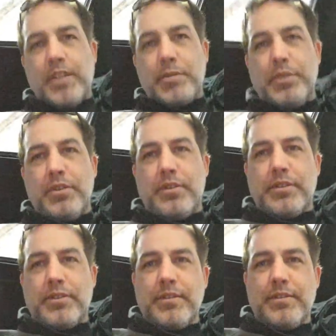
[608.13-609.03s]
HP
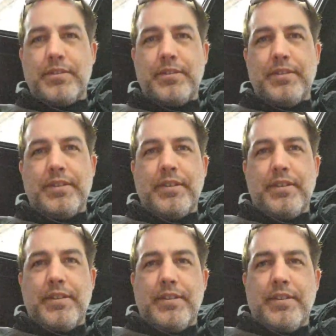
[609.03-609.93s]
tuners.
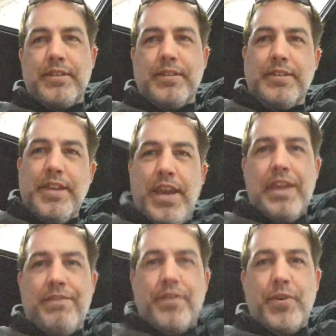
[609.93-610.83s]
Stay
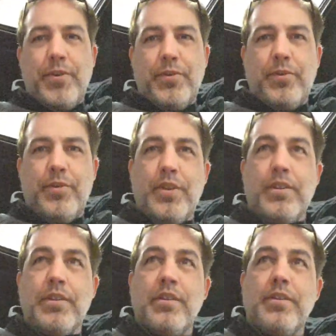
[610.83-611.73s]
phone.
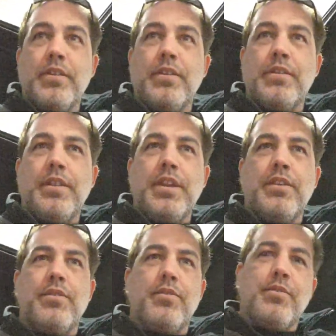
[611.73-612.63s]
Thank
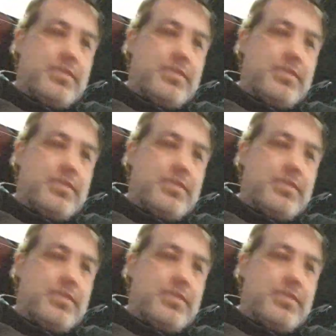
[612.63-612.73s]
you.